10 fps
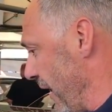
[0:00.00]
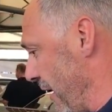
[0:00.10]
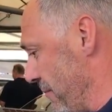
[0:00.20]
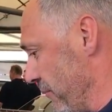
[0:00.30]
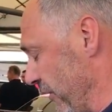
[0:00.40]

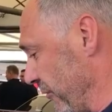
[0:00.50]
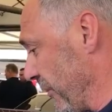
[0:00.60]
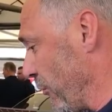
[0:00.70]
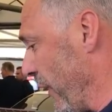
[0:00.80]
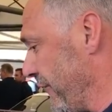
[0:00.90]
um,
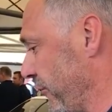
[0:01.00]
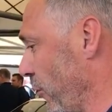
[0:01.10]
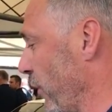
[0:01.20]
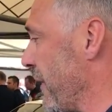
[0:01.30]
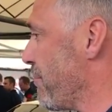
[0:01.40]

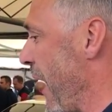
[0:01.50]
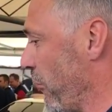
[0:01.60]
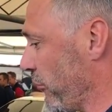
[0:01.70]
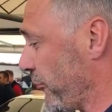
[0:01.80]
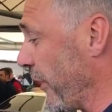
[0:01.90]
sequential with a
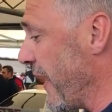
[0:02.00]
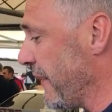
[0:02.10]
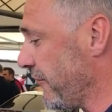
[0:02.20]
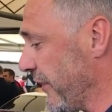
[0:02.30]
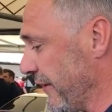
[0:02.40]
barrel
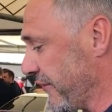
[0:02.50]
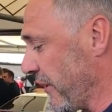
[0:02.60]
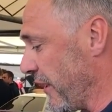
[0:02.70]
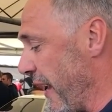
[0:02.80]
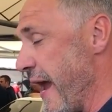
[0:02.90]
change. It's
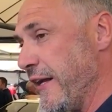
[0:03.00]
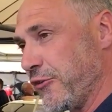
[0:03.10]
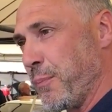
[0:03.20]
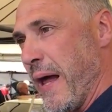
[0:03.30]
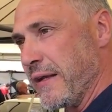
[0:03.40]
a H
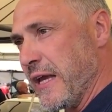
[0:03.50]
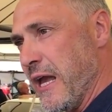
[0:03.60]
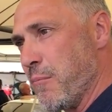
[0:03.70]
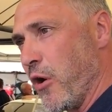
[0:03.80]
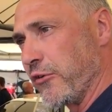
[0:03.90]
pattern
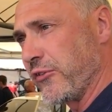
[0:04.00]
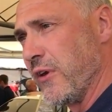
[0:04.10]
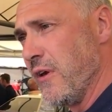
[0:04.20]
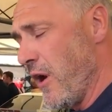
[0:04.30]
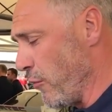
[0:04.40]
gearbox,
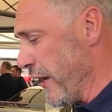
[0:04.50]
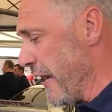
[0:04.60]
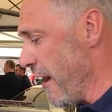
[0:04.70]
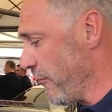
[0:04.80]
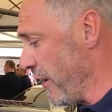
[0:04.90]
and we
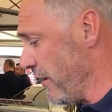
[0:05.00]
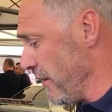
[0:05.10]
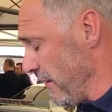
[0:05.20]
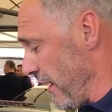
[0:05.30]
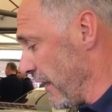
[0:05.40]
have a,
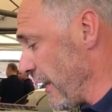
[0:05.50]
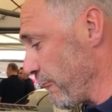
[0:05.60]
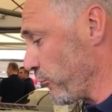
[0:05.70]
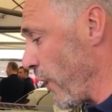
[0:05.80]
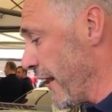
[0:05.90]
a
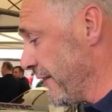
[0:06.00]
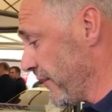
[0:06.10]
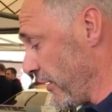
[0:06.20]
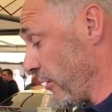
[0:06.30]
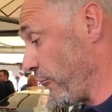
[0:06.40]
left right
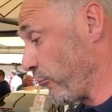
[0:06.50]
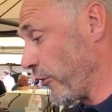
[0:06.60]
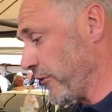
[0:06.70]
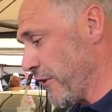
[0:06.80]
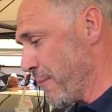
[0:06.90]
and a
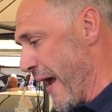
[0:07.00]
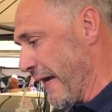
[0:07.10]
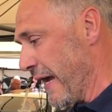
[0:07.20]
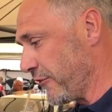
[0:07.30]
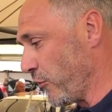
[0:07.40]
front and a back
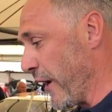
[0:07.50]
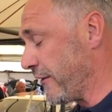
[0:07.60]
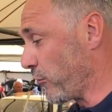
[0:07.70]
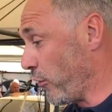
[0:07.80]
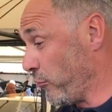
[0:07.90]

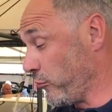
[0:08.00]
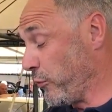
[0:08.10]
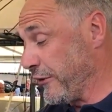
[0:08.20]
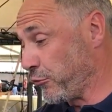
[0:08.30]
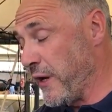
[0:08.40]
actuator,
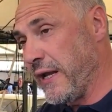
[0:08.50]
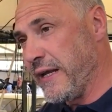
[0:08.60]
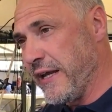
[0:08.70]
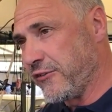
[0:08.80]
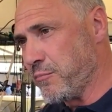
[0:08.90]
which
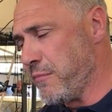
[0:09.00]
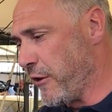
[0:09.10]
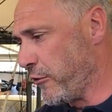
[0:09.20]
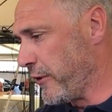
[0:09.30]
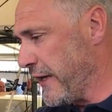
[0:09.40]
really is
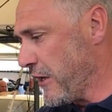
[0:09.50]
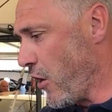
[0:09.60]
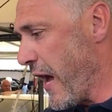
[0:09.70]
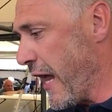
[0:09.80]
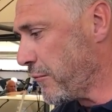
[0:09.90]
mirroring
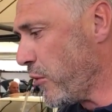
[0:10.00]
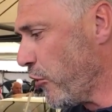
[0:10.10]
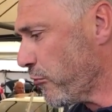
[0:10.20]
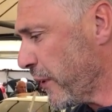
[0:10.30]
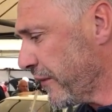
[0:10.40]
your hand
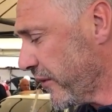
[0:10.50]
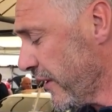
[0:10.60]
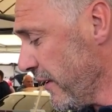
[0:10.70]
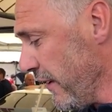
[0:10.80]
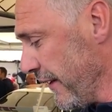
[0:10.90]
movement.
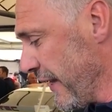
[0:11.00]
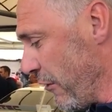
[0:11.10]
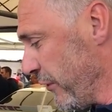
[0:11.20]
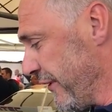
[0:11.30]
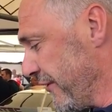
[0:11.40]
And
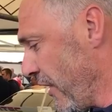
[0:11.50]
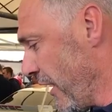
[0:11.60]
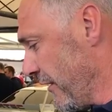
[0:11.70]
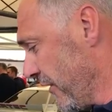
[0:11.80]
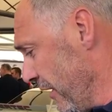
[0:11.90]
that we
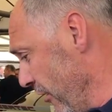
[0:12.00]
designed